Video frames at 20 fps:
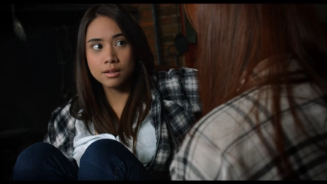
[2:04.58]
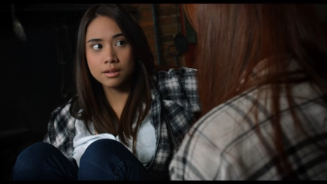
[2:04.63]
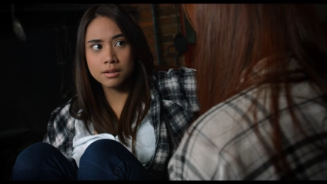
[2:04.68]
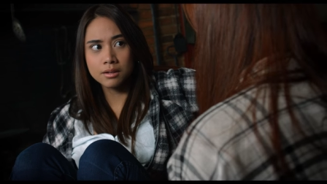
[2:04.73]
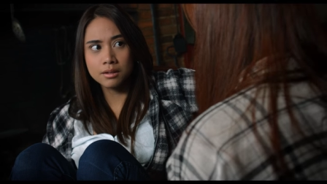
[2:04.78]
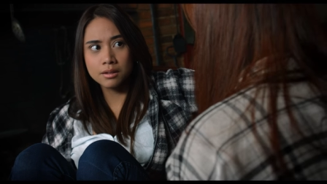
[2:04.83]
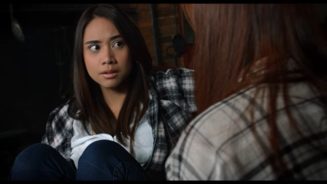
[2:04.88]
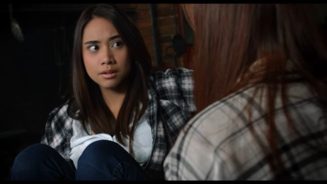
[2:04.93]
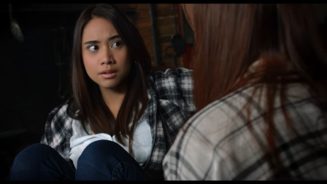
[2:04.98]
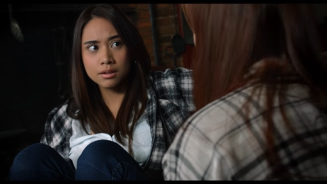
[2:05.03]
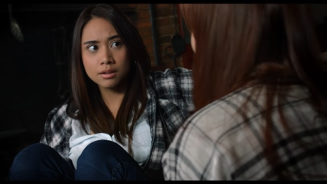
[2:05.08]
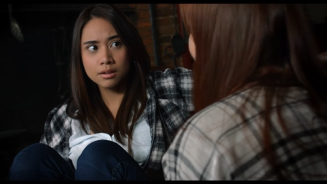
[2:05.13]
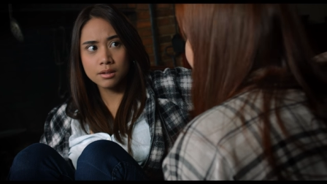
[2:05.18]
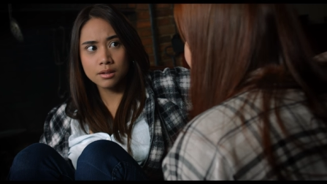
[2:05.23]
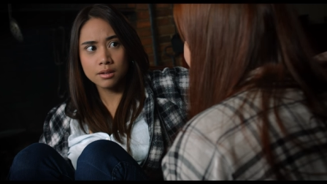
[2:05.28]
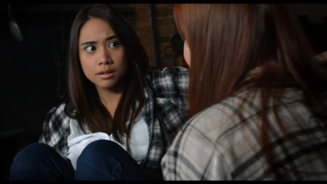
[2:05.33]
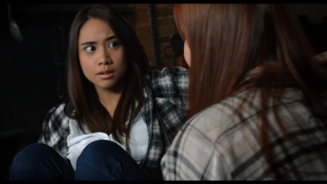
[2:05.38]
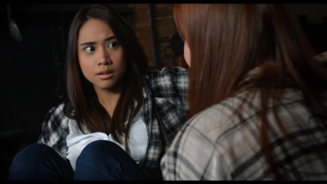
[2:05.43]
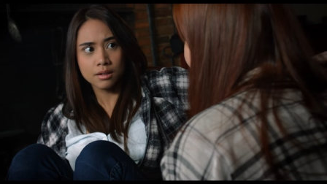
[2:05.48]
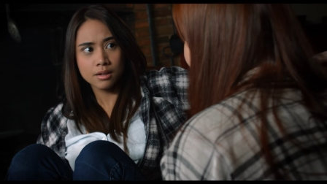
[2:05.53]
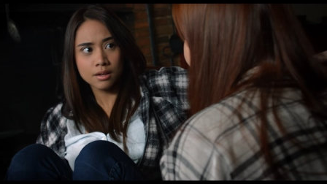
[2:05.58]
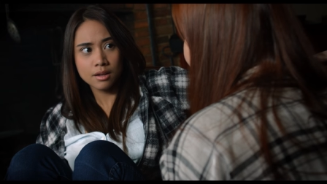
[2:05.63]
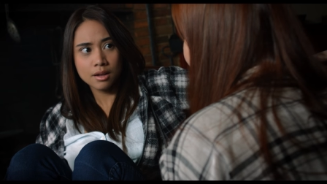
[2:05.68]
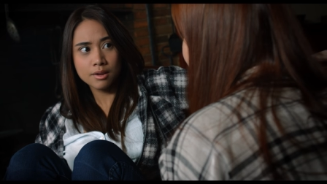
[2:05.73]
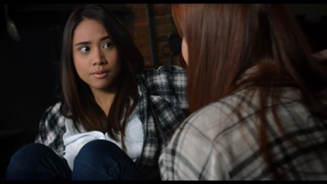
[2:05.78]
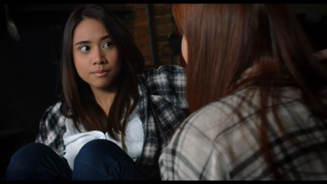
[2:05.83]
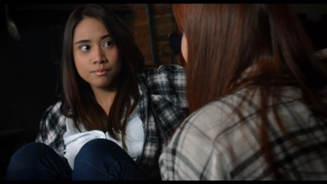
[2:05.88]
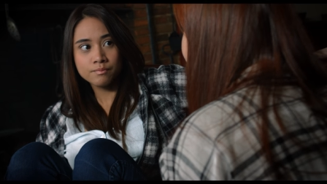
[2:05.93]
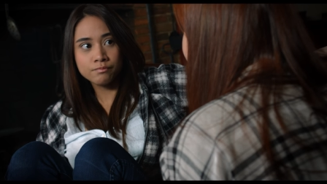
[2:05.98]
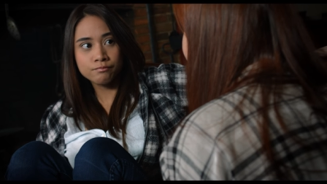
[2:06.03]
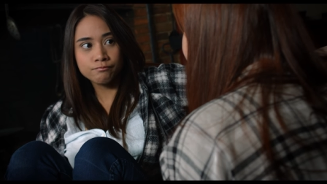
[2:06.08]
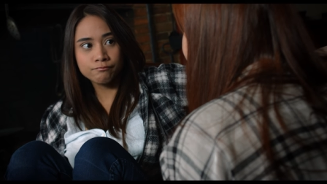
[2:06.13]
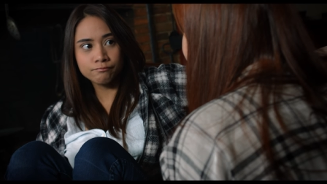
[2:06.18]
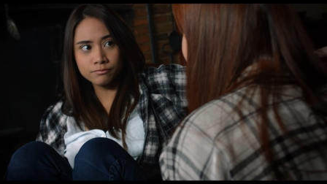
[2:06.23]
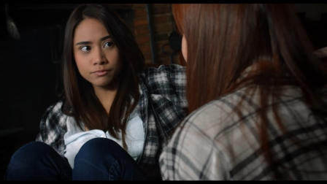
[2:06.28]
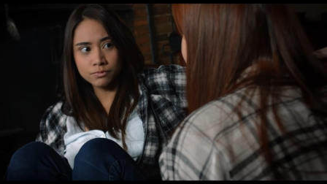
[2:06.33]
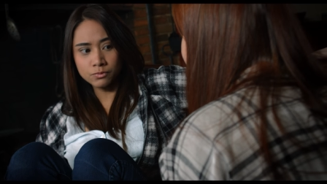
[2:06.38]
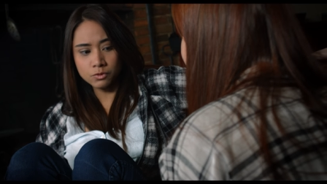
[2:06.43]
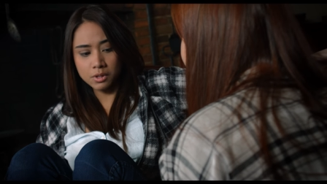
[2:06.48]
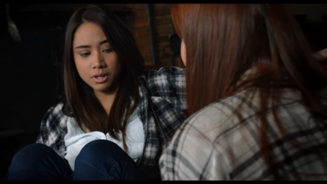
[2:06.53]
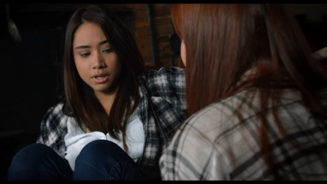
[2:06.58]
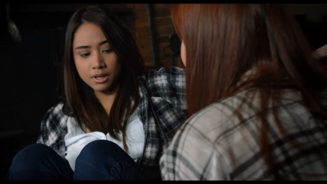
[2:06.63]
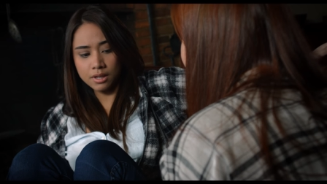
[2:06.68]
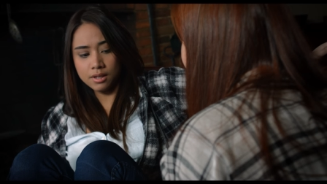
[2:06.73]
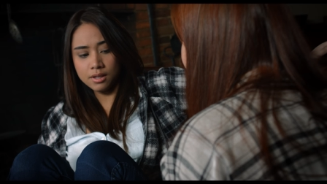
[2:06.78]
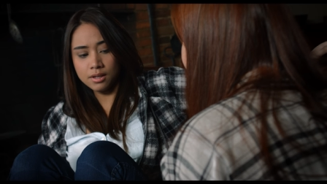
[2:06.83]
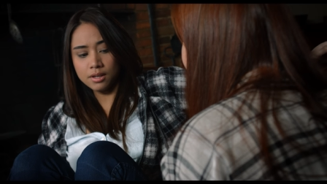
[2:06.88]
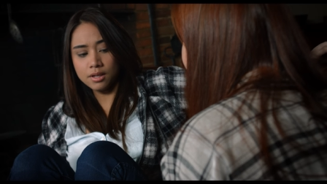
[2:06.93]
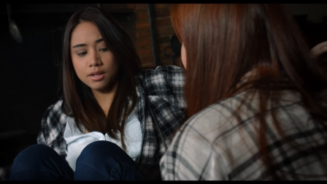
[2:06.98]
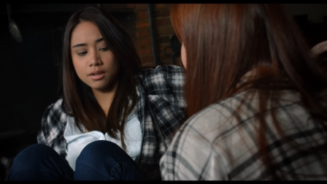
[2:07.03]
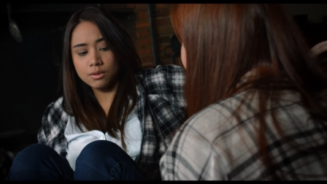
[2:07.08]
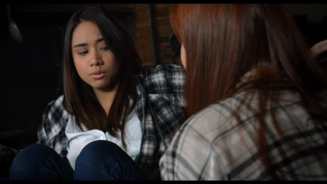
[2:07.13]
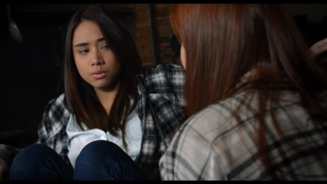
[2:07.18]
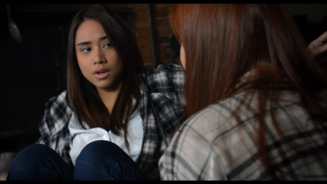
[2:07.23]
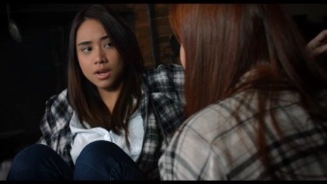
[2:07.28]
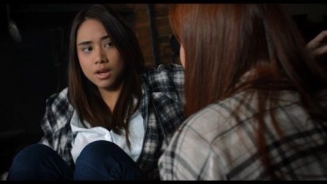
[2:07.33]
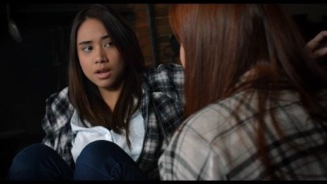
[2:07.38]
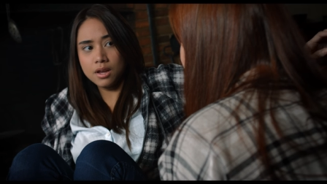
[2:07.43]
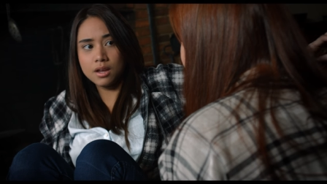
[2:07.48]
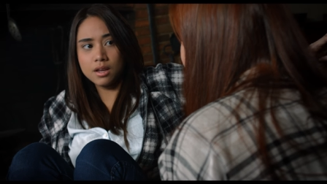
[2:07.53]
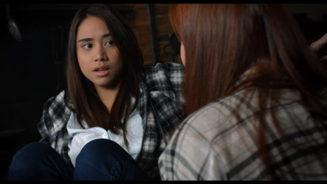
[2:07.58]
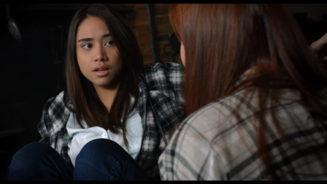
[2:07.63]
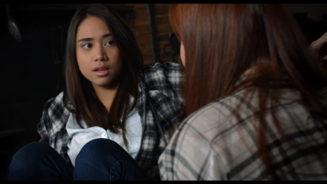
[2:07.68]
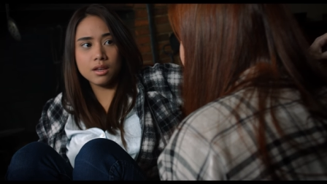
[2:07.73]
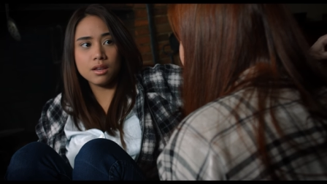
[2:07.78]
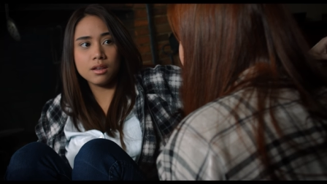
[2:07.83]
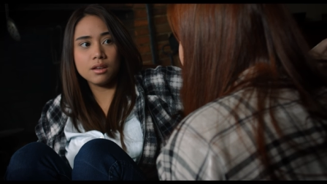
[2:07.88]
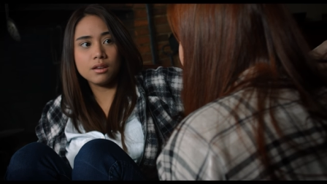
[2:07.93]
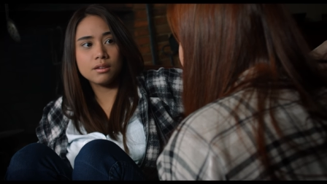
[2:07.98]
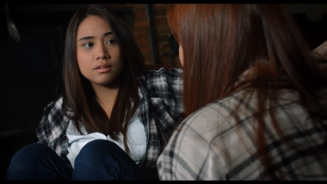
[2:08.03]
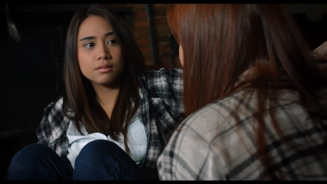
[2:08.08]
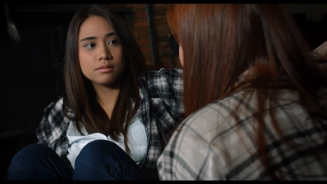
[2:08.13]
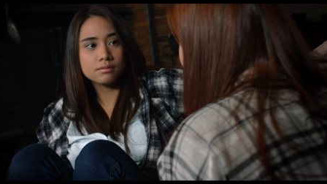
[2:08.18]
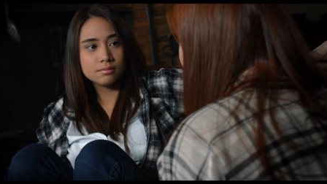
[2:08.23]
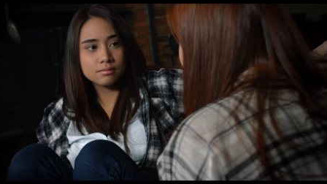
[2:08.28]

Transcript: couch right now. Okay, okay.